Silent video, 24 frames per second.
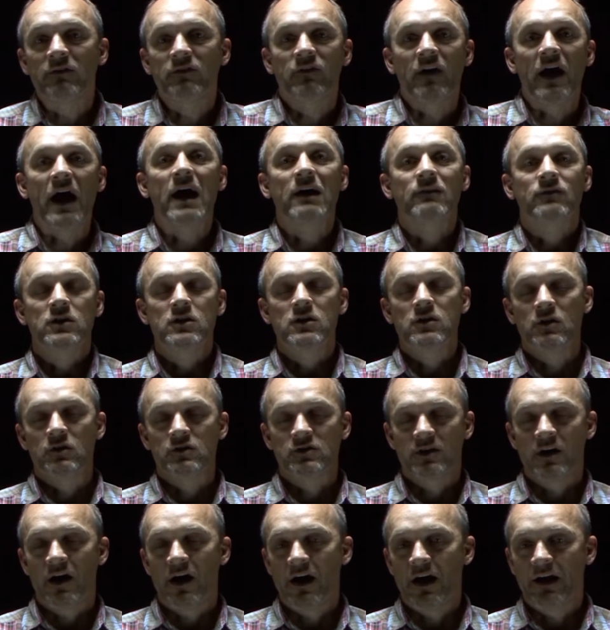5 years,
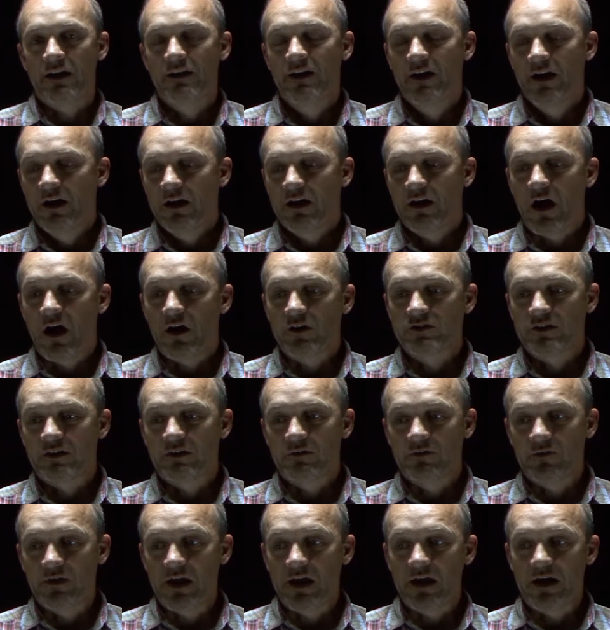God caused an
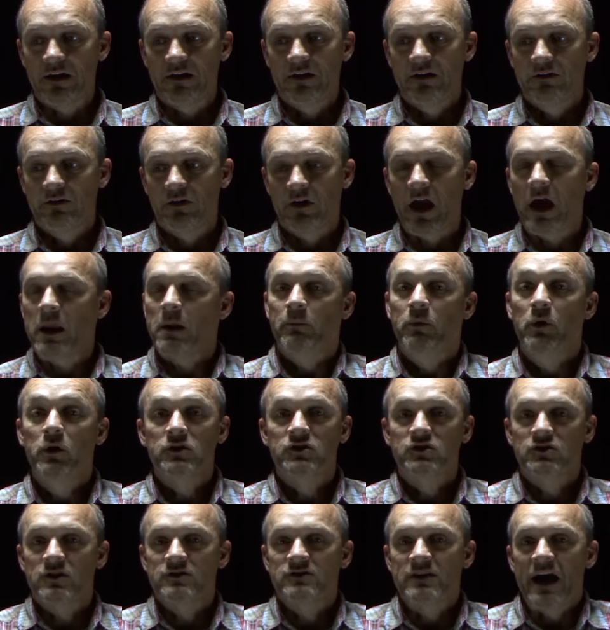event to kind of
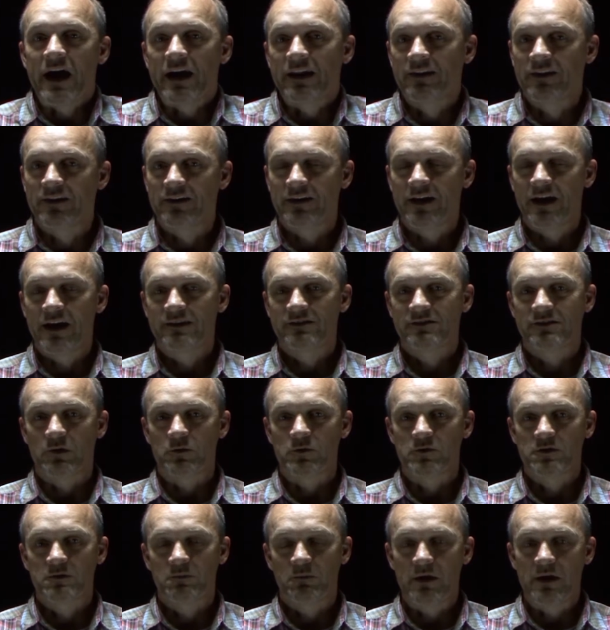push us out of the nest, so
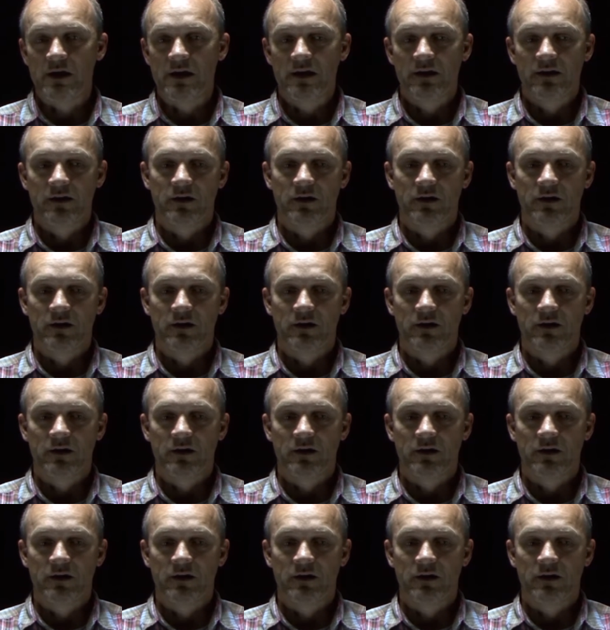to speak.